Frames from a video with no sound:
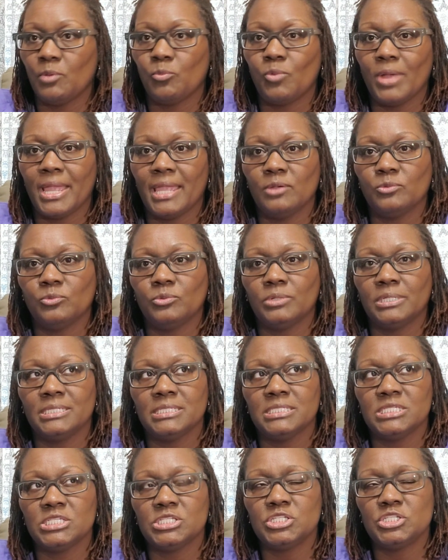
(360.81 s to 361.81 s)
weight
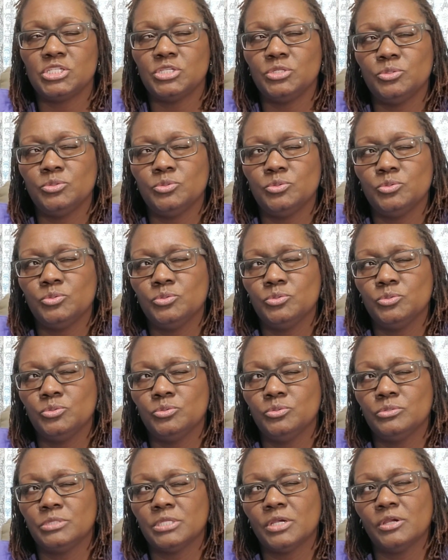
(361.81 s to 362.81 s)
was
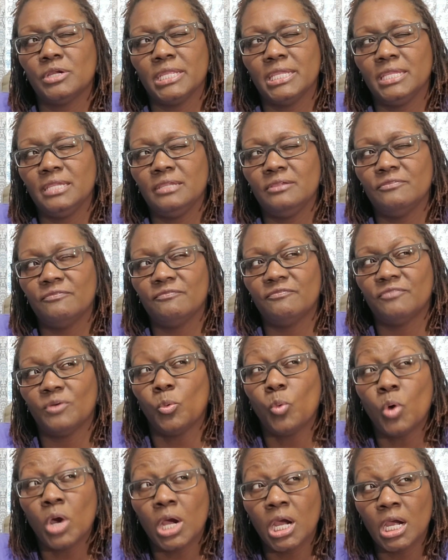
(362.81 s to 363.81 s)

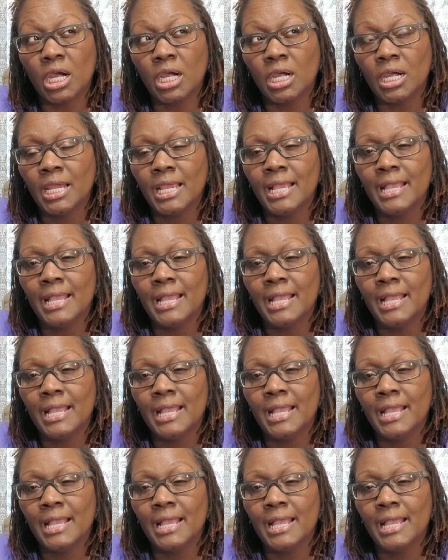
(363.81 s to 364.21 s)
234,